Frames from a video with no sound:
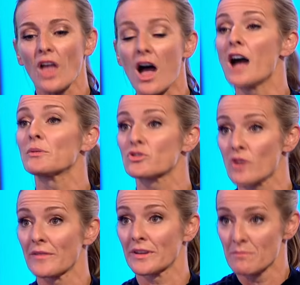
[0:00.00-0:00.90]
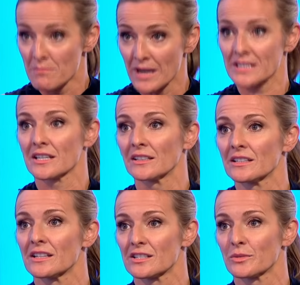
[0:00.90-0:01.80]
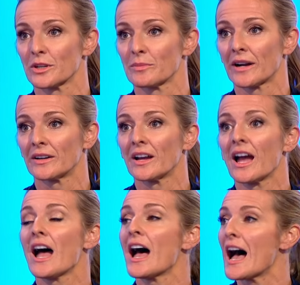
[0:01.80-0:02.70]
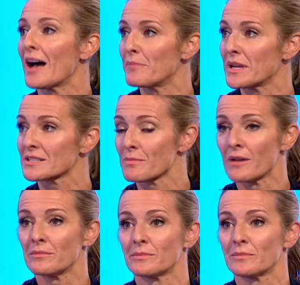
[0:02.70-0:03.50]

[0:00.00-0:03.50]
I was driving my son as a wheelbarrow and Mick's mum,